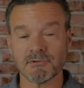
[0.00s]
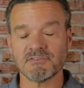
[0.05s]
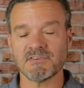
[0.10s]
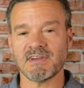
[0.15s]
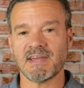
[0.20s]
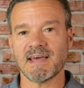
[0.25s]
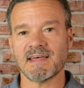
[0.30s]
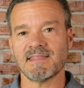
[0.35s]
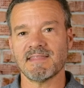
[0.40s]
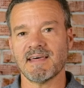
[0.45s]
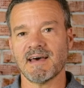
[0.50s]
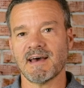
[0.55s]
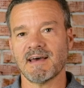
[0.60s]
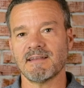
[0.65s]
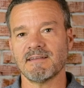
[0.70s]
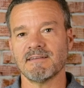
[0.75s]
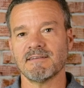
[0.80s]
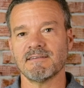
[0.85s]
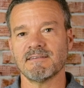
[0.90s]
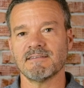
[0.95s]
to get
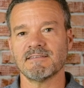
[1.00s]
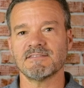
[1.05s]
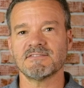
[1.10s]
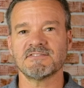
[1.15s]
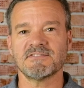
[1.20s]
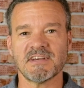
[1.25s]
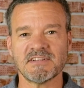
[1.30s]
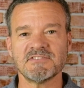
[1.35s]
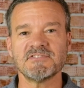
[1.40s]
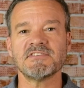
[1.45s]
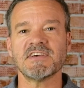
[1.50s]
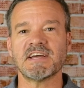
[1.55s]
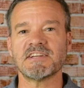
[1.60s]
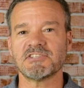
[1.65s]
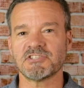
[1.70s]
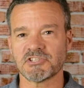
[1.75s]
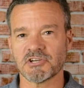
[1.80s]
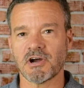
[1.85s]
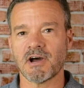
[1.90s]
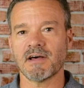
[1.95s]
that sunset
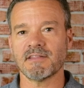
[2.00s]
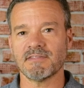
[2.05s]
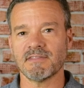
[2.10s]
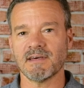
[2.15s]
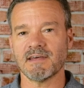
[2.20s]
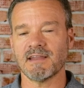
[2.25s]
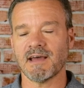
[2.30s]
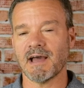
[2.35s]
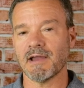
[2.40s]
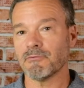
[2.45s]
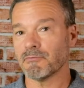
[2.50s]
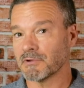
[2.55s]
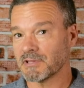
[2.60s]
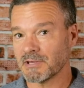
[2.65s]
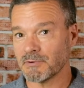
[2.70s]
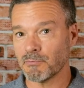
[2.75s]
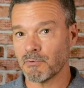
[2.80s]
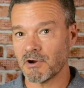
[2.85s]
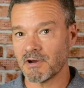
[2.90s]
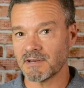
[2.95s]
shot that I
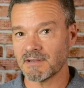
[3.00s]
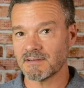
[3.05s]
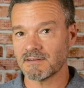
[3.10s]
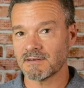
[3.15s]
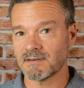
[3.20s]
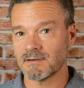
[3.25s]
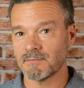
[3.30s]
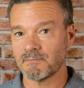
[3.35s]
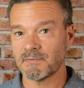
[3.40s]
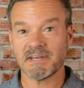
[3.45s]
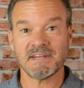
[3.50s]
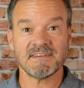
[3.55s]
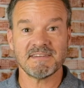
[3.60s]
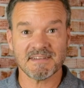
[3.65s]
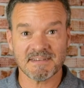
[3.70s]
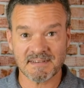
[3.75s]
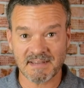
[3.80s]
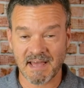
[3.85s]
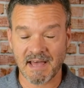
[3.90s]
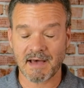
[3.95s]
really wanted. But it
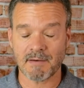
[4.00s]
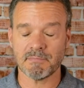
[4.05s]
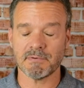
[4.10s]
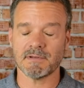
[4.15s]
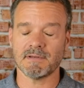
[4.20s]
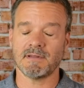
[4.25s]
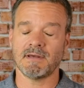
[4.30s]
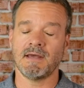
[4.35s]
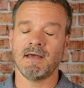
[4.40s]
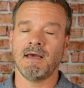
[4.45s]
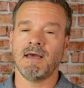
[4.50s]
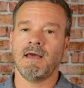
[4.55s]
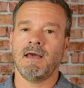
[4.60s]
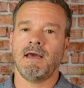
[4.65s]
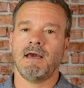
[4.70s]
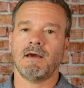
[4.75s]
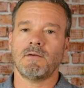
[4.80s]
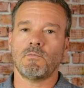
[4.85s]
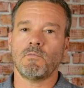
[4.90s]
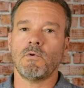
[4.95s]
didn't happen.
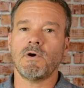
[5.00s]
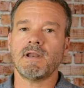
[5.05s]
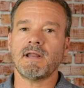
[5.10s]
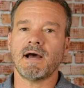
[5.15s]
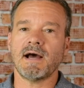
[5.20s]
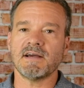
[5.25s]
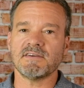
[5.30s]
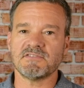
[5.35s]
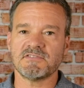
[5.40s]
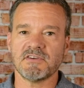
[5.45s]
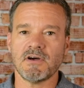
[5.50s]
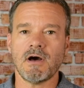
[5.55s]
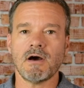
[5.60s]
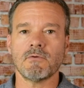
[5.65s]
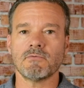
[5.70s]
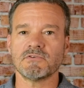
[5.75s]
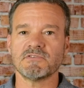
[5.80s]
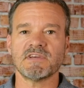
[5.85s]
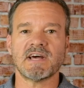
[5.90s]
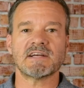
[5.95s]
And what I saw
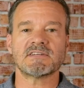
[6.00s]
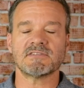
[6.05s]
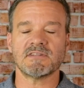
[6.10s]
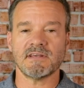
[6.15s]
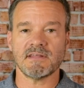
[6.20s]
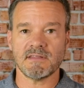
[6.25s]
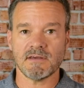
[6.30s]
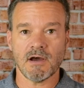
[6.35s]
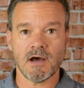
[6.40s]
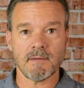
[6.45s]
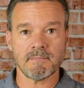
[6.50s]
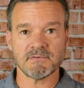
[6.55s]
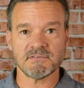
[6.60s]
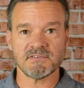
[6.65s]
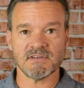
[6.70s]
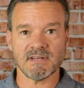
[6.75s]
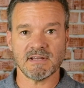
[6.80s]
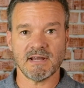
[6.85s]
was actually the opposite.